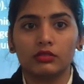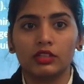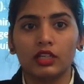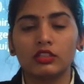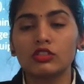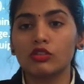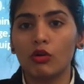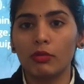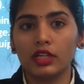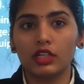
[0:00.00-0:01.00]
there is
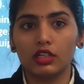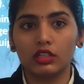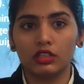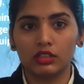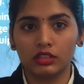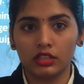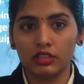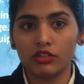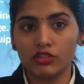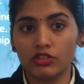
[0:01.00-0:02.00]
so many
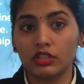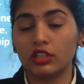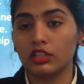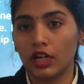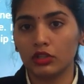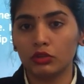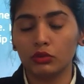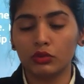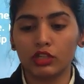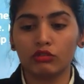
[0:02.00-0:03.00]
industry, they try
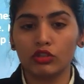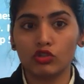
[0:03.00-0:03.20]
to give the